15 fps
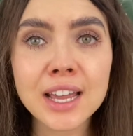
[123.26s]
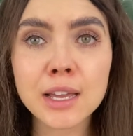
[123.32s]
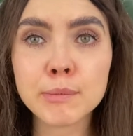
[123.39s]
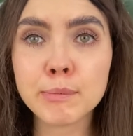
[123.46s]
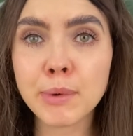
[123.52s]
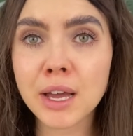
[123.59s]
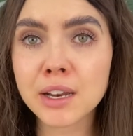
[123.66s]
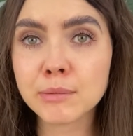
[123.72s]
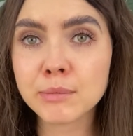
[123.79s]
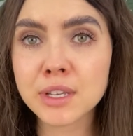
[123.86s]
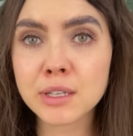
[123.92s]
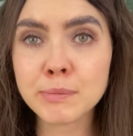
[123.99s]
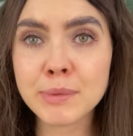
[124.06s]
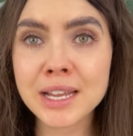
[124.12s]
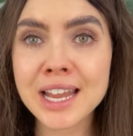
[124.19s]
like a
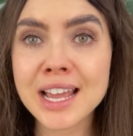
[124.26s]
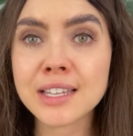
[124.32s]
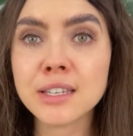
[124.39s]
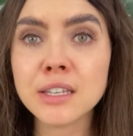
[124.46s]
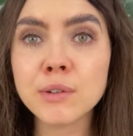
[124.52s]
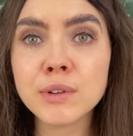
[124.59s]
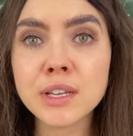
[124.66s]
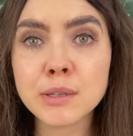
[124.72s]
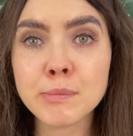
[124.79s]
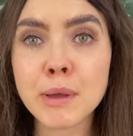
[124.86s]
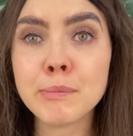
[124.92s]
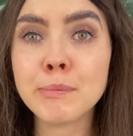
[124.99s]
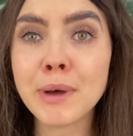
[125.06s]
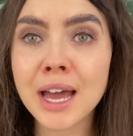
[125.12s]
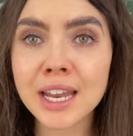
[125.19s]
bottomless pit as soon as
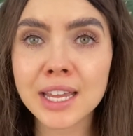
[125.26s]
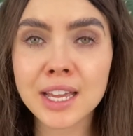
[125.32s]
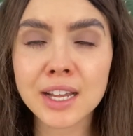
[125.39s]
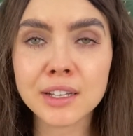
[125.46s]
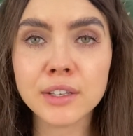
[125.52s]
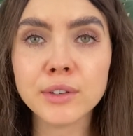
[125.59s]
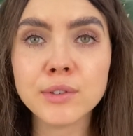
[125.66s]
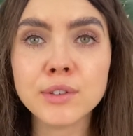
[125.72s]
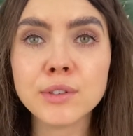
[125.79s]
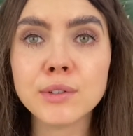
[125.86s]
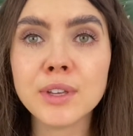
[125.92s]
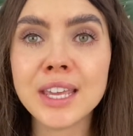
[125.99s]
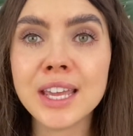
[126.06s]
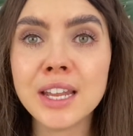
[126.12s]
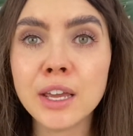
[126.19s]
my body got used
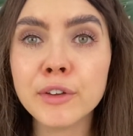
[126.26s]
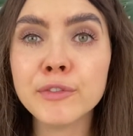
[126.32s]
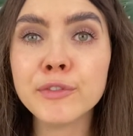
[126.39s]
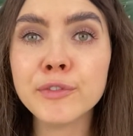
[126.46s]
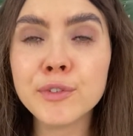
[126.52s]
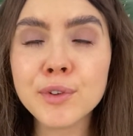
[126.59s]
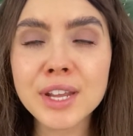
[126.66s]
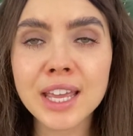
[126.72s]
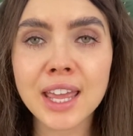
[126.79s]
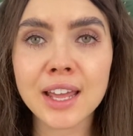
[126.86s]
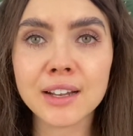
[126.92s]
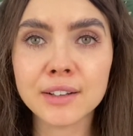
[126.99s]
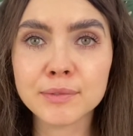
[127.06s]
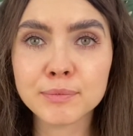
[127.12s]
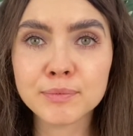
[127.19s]
to eating food
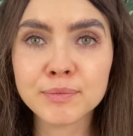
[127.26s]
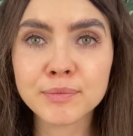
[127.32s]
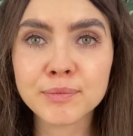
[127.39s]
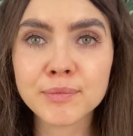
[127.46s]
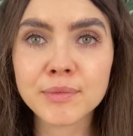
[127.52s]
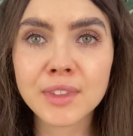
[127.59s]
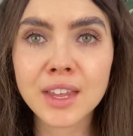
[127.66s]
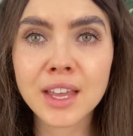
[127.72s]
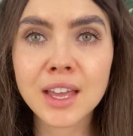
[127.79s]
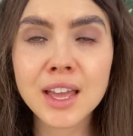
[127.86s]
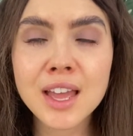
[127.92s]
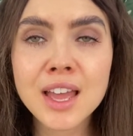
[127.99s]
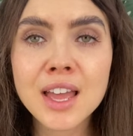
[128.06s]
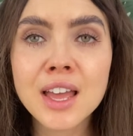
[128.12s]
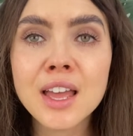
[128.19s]
again.
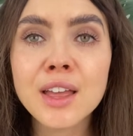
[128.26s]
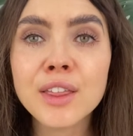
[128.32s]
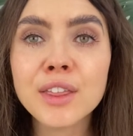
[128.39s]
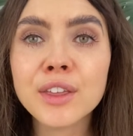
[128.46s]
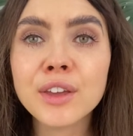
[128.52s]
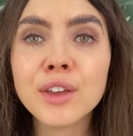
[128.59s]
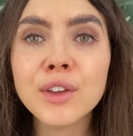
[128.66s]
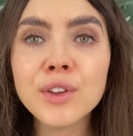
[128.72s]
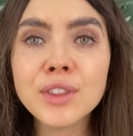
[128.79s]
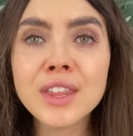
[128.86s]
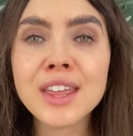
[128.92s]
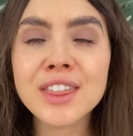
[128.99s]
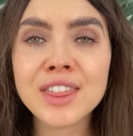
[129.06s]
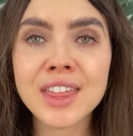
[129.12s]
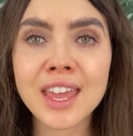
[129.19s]
The good
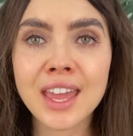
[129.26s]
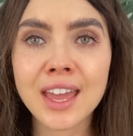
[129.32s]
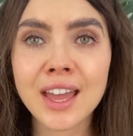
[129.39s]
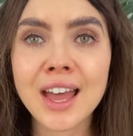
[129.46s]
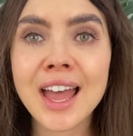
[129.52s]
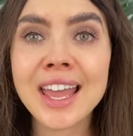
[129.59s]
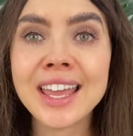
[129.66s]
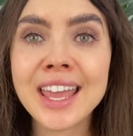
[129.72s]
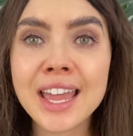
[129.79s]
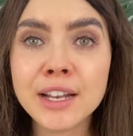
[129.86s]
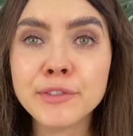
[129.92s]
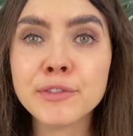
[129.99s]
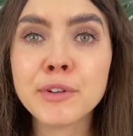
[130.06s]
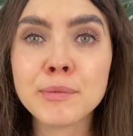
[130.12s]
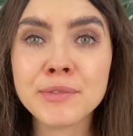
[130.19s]
thing I
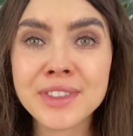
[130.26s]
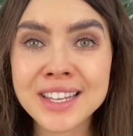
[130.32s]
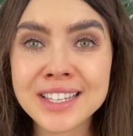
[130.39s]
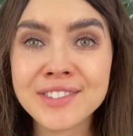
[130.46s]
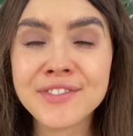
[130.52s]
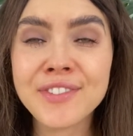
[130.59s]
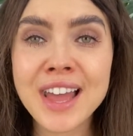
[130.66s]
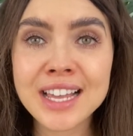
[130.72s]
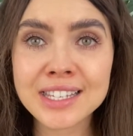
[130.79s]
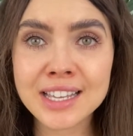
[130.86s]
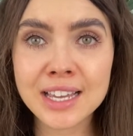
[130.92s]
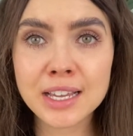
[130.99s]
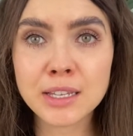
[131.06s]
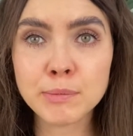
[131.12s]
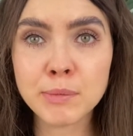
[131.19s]
gained from this
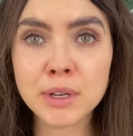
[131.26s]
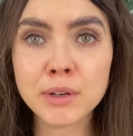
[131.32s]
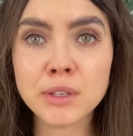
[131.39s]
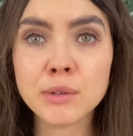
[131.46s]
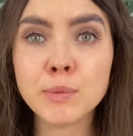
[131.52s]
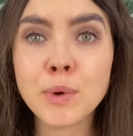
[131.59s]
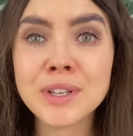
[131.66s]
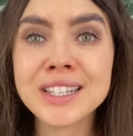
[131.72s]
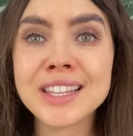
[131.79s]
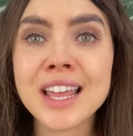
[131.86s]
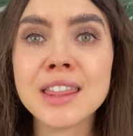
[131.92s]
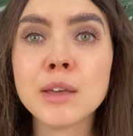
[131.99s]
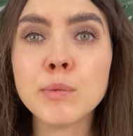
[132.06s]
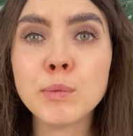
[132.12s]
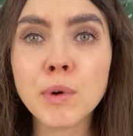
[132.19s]
fasting experience was
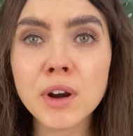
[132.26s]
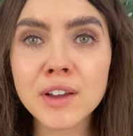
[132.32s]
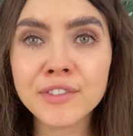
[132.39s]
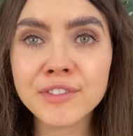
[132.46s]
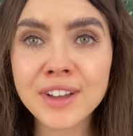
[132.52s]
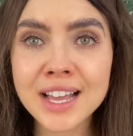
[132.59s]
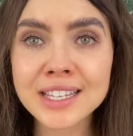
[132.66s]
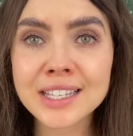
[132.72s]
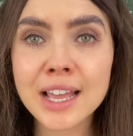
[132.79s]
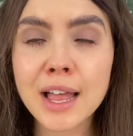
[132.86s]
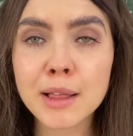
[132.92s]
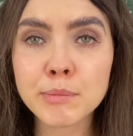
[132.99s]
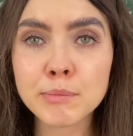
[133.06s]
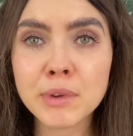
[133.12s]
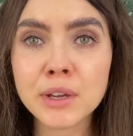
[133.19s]
that the water fast
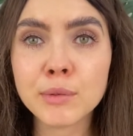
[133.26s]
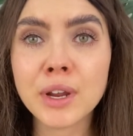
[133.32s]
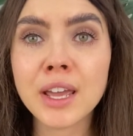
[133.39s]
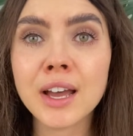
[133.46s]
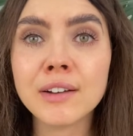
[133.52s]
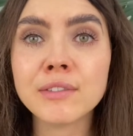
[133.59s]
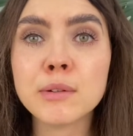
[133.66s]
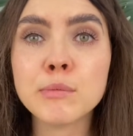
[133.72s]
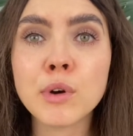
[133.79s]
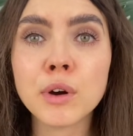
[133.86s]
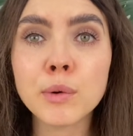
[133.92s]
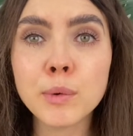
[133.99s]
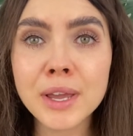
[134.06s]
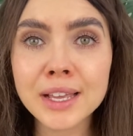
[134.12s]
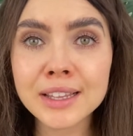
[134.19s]
helped me recover more
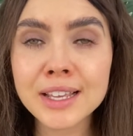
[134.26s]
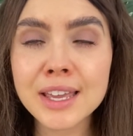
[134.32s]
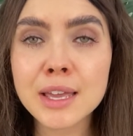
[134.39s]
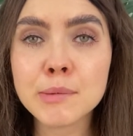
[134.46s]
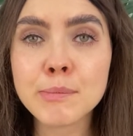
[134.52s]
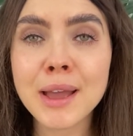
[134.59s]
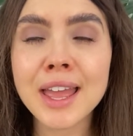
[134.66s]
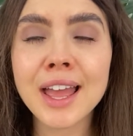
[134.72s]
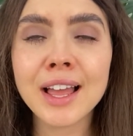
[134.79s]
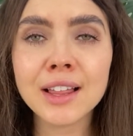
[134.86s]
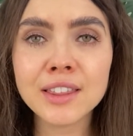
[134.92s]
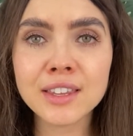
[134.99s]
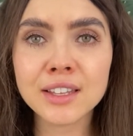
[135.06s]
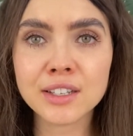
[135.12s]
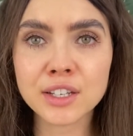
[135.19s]
quickly in my
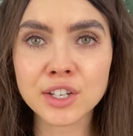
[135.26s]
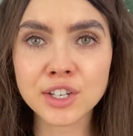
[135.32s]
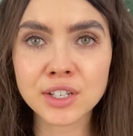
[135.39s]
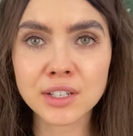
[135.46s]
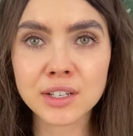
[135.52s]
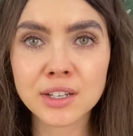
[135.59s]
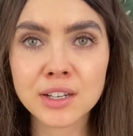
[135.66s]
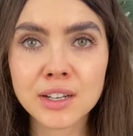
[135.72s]
health condition.